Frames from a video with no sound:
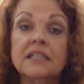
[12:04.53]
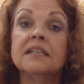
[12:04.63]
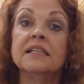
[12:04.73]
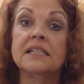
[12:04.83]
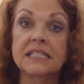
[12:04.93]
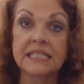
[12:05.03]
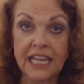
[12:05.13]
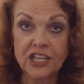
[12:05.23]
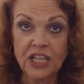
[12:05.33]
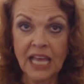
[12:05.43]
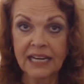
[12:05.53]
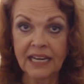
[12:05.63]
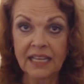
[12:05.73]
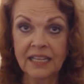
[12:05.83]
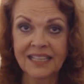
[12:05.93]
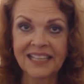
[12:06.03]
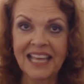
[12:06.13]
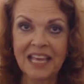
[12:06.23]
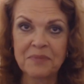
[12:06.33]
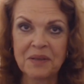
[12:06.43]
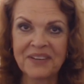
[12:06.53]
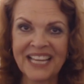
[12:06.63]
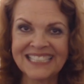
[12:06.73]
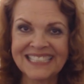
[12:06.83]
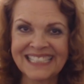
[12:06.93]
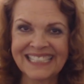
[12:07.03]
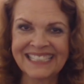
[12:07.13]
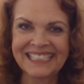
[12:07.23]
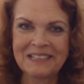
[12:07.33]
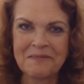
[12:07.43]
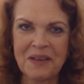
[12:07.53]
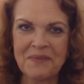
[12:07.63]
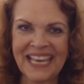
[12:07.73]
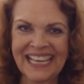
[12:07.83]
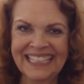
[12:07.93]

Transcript: stay shining, and be blessed. Bye-bye.